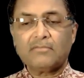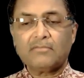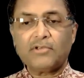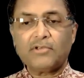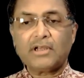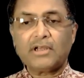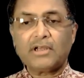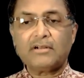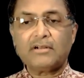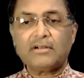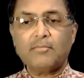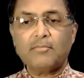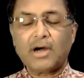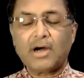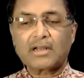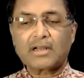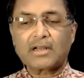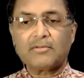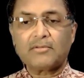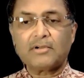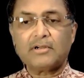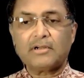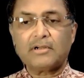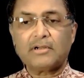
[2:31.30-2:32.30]
We had
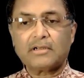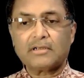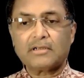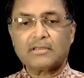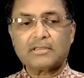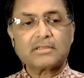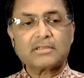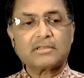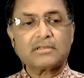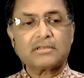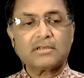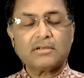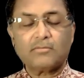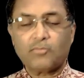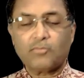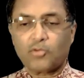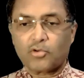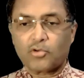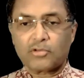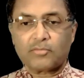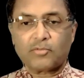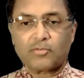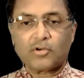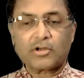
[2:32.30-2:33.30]
remarkable returns in
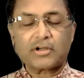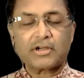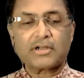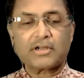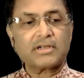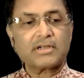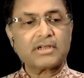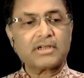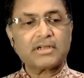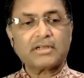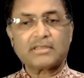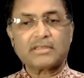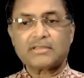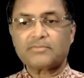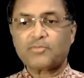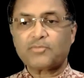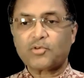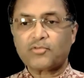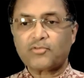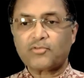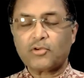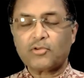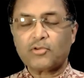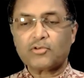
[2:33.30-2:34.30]
both moderate and aggressive
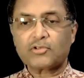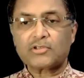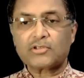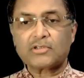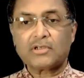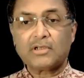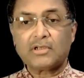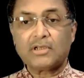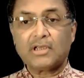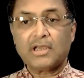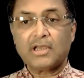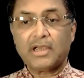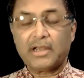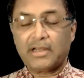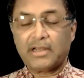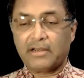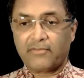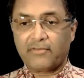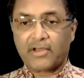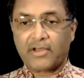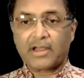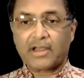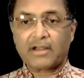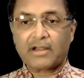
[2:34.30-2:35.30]
portfolios. And
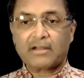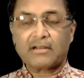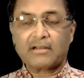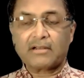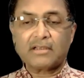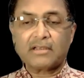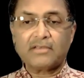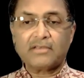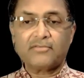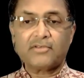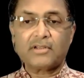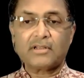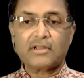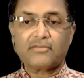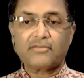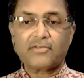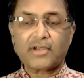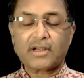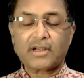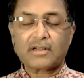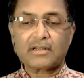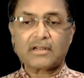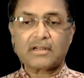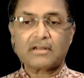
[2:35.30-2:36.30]
in fact, given the
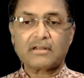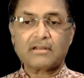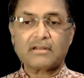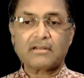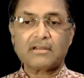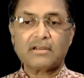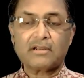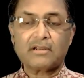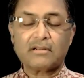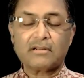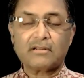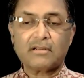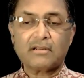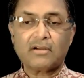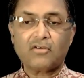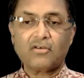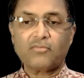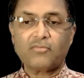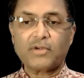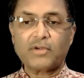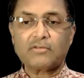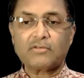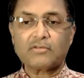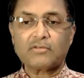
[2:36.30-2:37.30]
fact that the
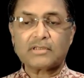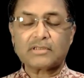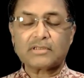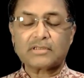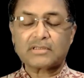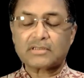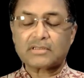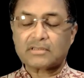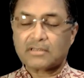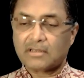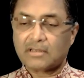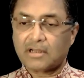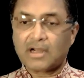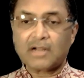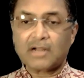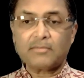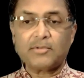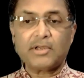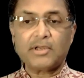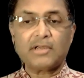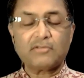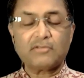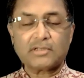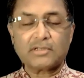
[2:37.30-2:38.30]
government was,
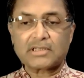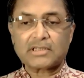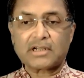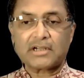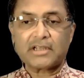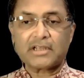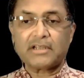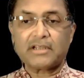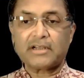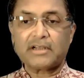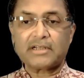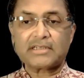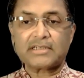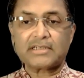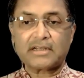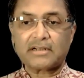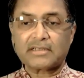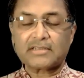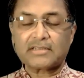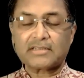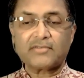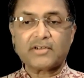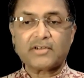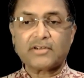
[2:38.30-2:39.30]
RBI was cutting rates
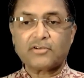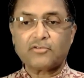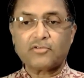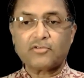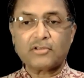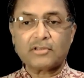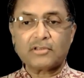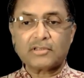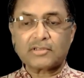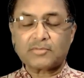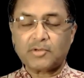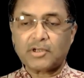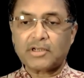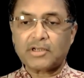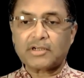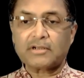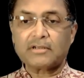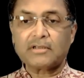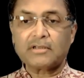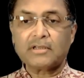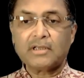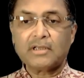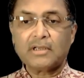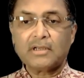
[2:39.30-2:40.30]
aggressively during this
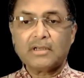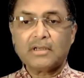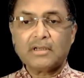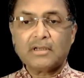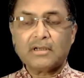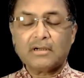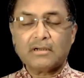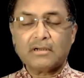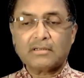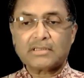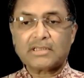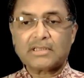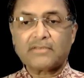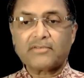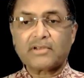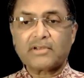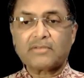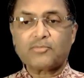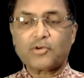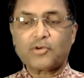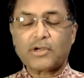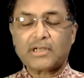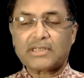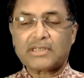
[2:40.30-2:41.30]
period,
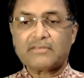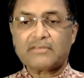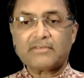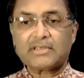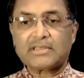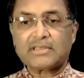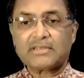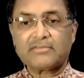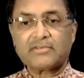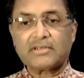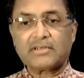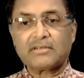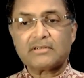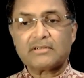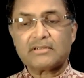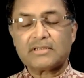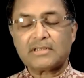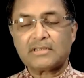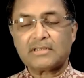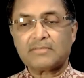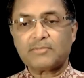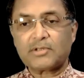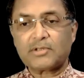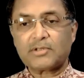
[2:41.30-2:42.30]
7.77%
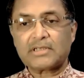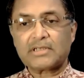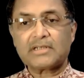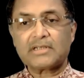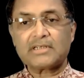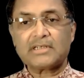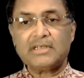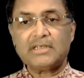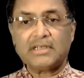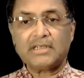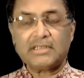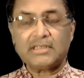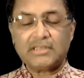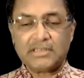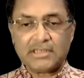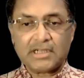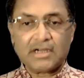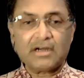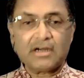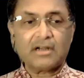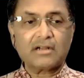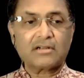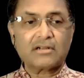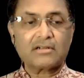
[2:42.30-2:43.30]

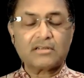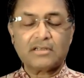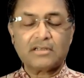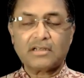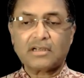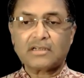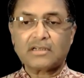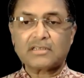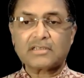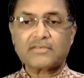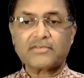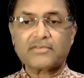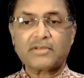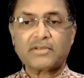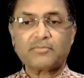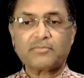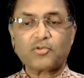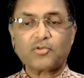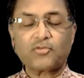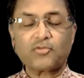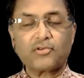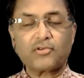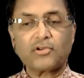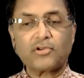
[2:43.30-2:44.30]
CAGR in a
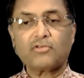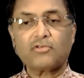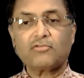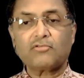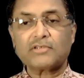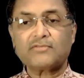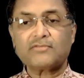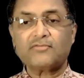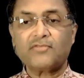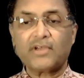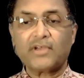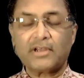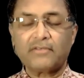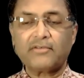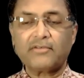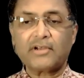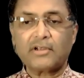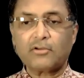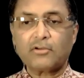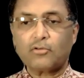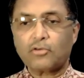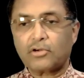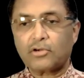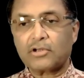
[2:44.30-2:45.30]
conservative portfolio was very,
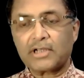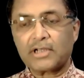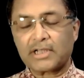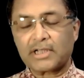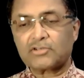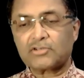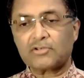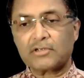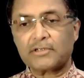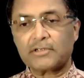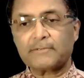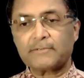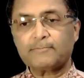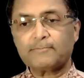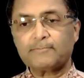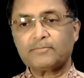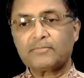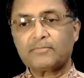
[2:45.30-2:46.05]
very good, actually.